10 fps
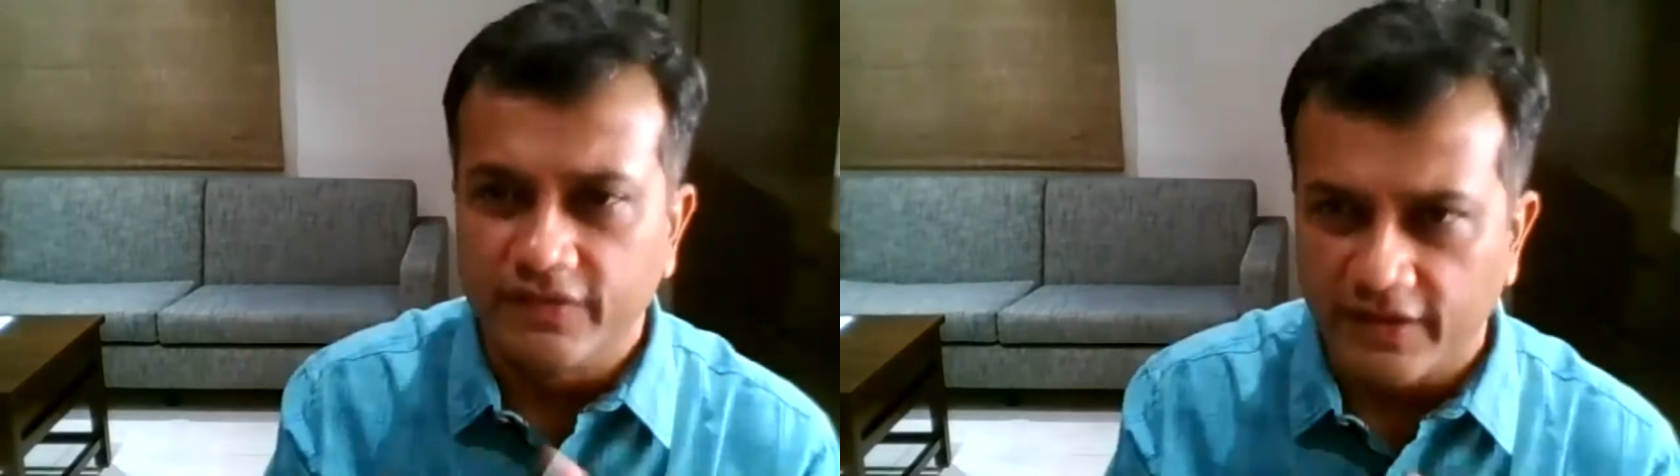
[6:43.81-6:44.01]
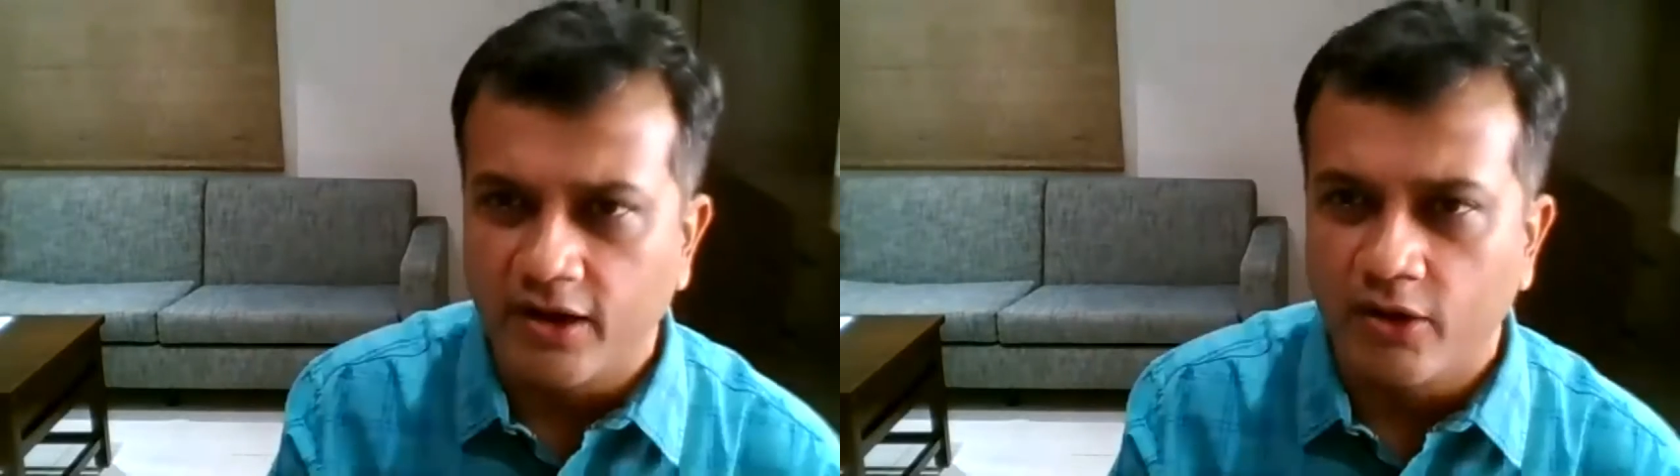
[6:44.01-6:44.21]

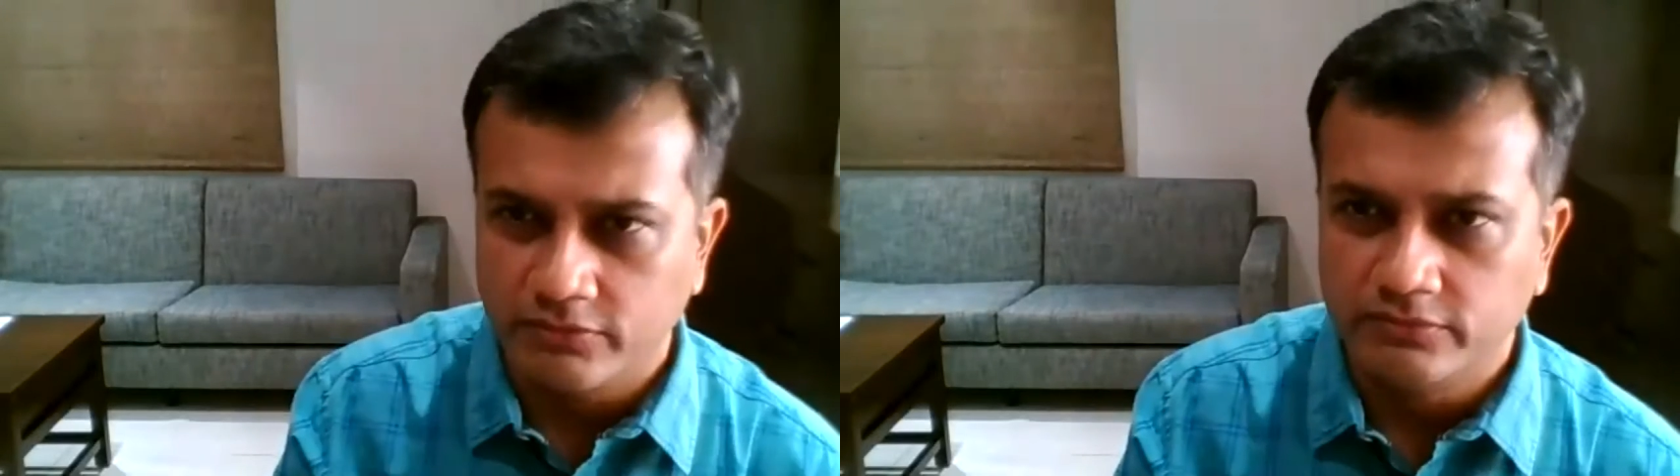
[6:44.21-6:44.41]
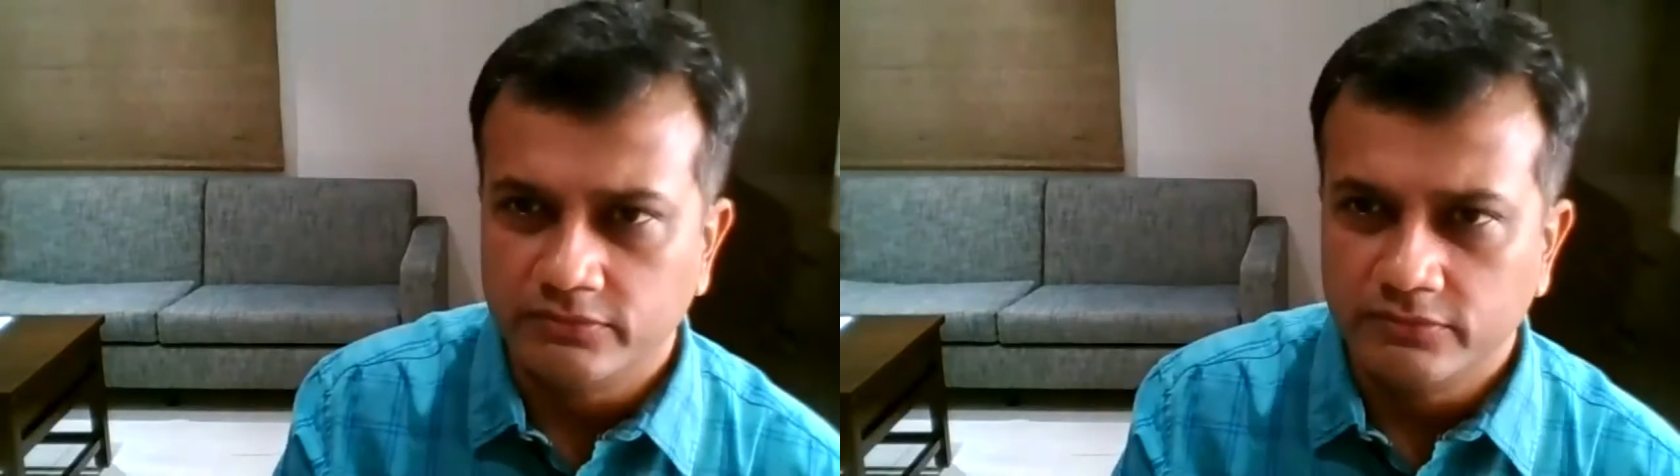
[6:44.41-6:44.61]
around,
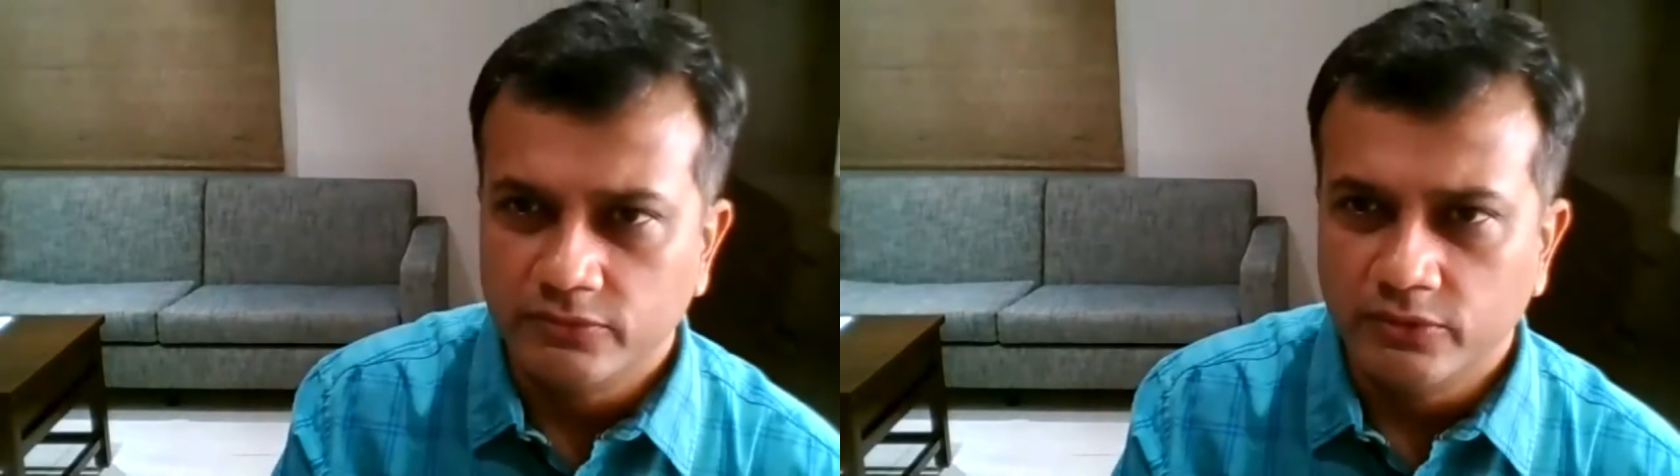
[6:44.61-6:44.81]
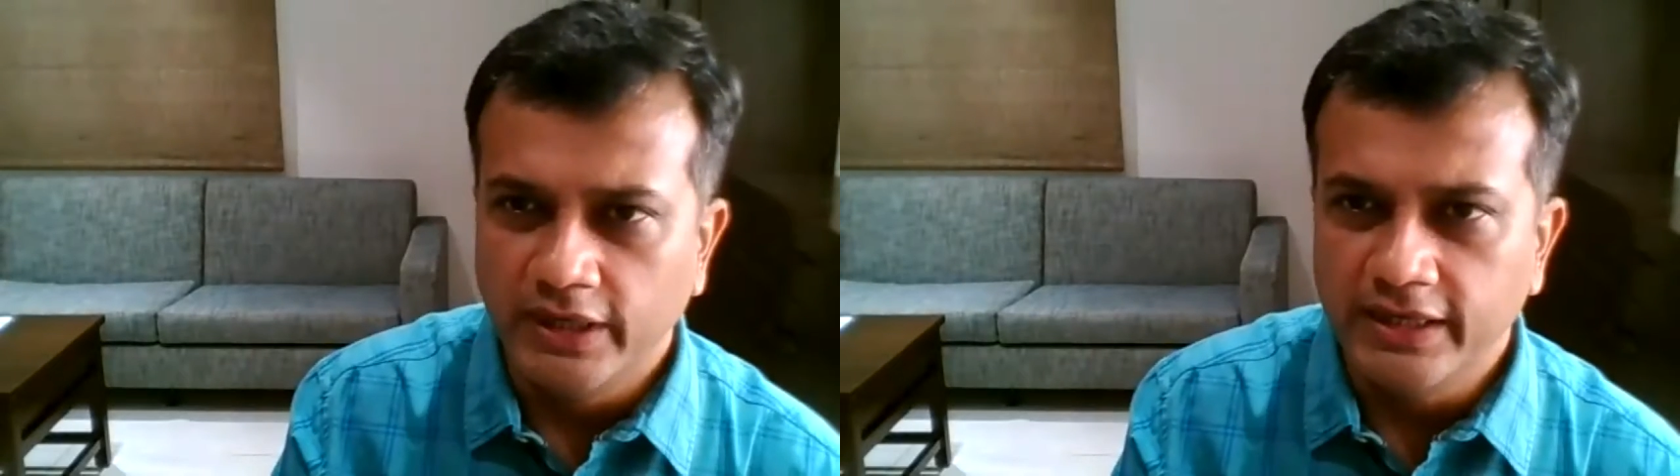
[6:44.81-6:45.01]

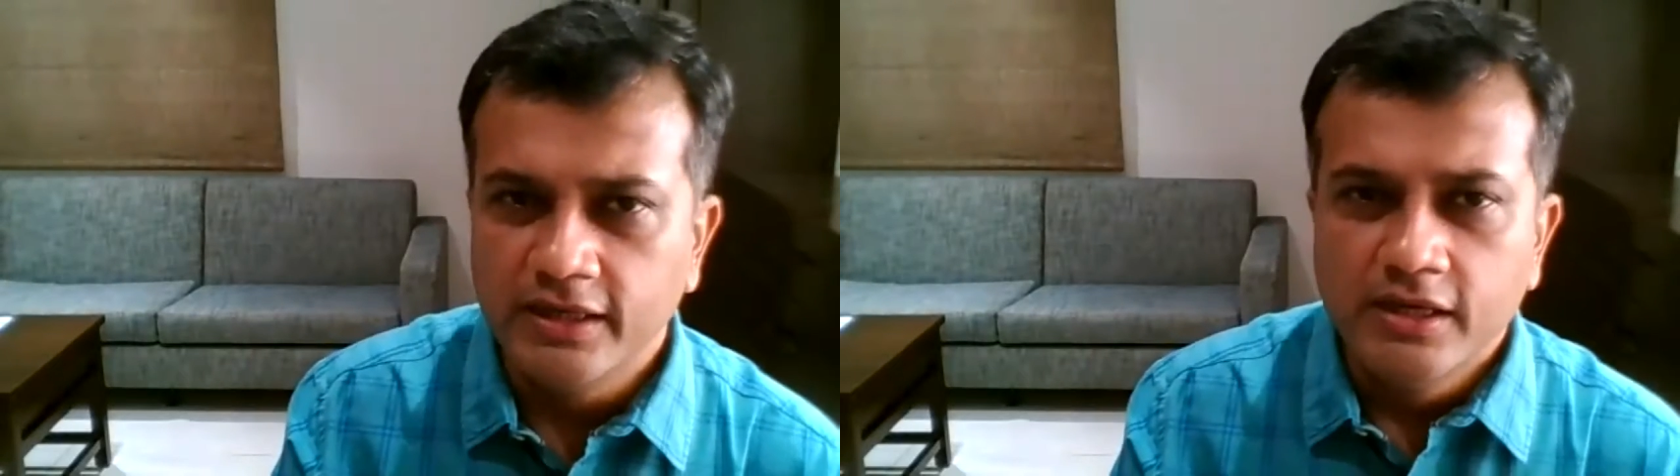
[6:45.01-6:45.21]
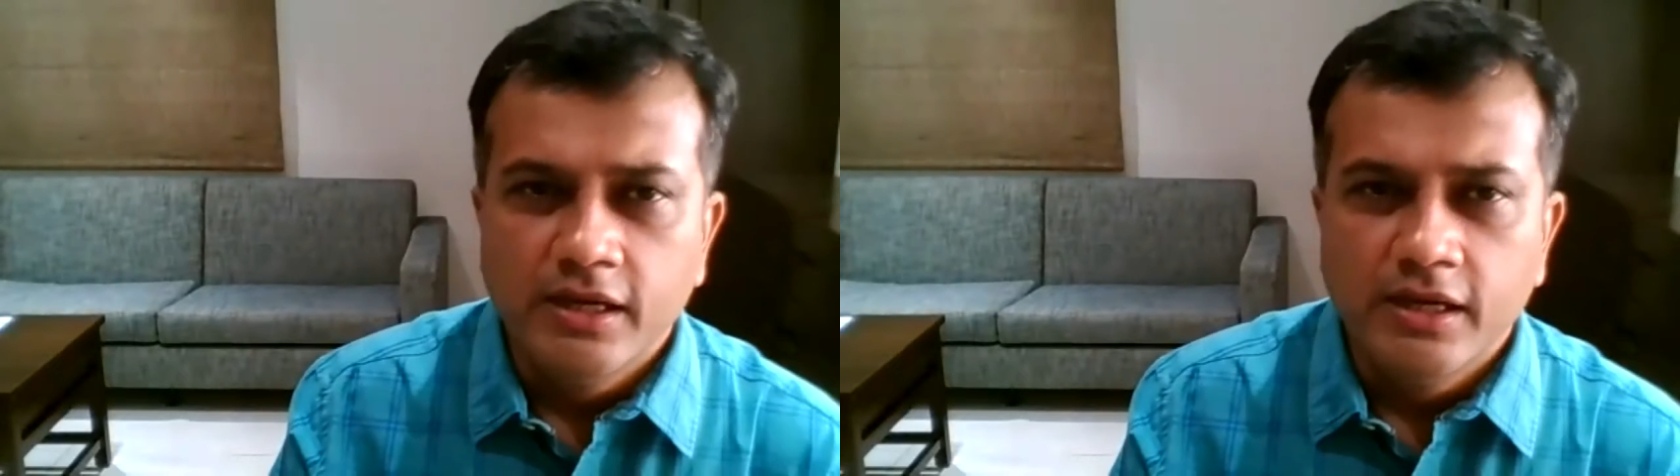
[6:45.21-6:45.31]
right?